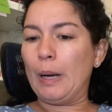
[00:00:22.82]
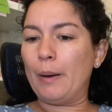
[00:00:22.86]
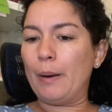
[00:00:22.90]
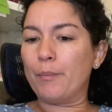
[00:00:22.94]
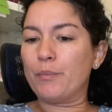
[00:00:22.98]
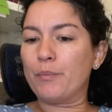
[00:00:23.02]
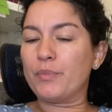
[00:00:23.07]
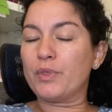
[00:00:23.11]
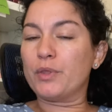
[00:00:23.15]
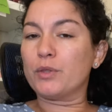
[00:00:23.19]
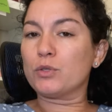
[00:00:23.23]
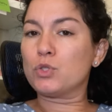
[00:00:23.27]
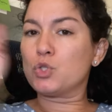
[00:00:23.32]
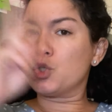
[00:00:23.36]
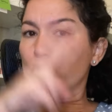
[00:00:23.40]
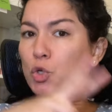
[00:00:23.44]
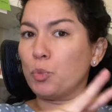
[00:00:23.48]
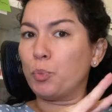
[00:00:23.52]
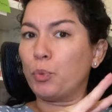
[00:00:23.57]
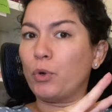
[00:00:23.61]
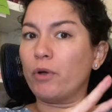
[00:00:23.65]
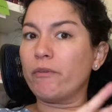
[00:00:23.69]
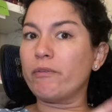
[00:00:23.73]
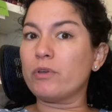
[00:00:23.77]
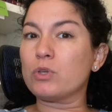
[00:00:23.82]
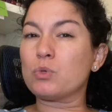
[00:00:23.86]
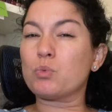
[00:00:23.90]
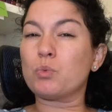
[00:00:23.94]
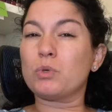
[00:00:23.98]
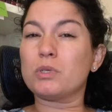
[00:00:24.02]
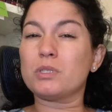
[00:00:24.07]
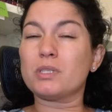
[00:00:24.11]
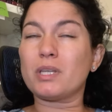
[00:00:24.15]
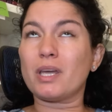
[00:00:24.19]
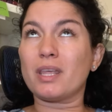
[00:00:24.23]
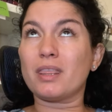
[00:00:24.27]
The two previous
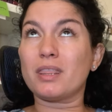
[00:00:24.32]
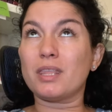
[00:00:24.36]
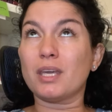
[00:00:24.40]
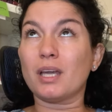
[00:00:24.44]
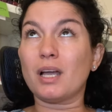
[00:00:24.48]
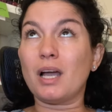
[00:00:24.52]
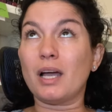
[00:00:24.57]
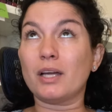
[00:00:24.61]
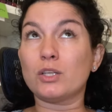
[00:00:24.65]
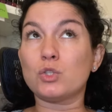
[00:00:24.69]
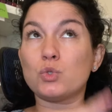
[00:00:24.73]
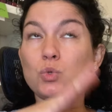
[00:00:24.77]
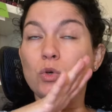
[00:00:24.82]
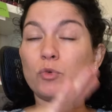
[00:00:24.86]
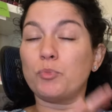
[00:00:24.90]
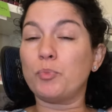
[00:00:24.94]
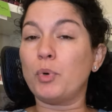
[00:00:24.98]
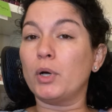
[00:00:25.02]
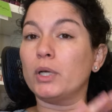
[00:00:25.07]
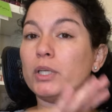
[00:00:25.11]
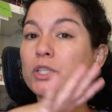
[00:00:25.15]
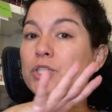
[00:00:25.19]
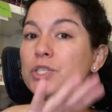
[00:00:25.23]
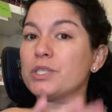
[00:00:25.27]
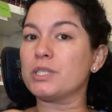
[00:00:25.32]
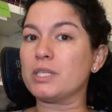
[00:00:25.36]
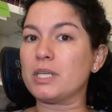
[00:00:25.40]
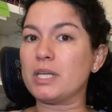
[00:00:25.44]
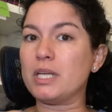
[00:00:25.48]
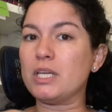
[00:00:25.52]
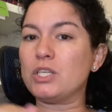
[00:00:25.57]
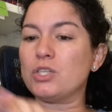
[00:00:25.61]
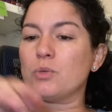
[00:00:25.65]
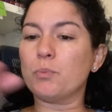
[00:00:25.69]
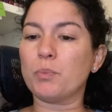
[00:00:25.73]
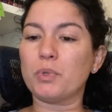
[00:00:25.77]
ones I think had 12 polishes
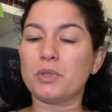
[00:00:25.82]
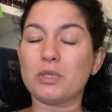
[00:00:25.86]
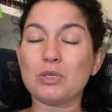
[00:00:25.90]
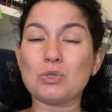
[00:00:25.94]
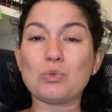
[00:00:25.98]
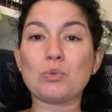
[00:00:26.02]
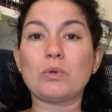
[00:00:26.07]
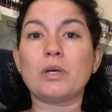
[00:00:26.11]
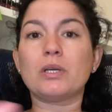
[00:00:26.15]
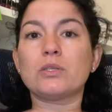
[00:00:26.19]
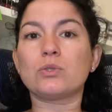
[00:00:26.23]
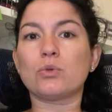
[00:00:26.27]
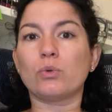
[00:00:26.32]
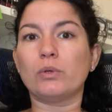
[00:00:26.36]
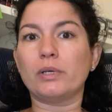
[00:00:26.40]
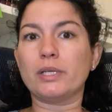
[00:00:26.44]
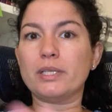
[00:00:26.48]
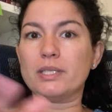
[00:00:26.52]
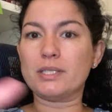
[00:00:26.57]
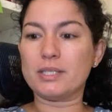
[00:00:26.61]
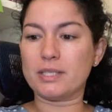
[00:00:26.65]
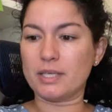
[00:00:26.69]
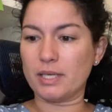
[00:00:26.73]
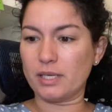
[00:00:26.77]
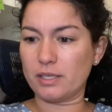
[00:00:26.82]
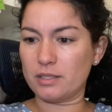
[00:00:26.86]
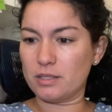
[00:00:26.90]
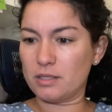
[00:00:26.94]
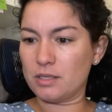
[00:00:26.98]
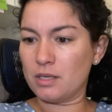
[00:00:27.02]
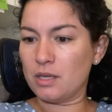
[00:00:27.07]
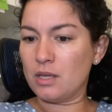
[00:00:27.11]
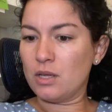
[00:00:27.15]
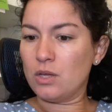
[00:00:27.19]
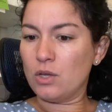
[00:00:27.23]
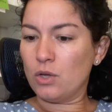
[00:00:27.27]
each, but this one has only 6.
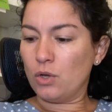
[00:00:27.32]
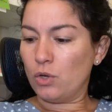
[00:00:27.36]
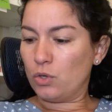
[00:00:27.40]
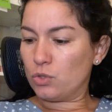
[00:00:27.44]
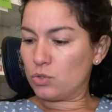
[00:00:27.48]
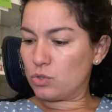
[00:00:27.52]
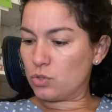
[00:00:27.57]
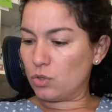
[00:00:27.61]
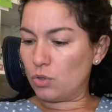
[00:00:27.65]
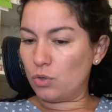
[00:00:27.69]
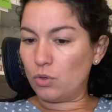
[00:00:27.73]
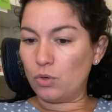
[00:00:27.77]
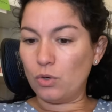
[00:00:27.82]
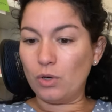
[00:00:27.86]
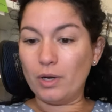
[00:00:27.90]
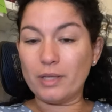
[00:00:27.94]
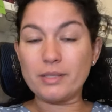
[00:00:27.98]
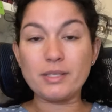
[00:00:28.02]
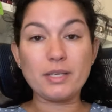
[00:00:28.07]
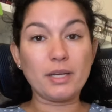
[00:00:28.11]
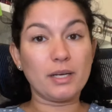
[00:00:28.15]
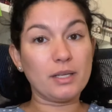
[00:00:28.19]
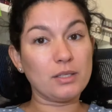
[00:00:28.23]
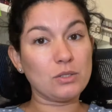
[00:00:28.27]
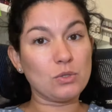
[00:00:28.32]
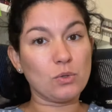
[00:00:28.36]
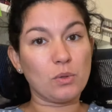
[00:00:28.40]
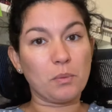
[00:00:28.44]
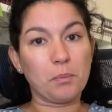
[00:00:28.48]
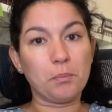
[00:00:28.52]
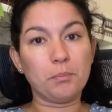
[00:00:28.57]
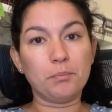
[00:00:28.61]
So let's get into them.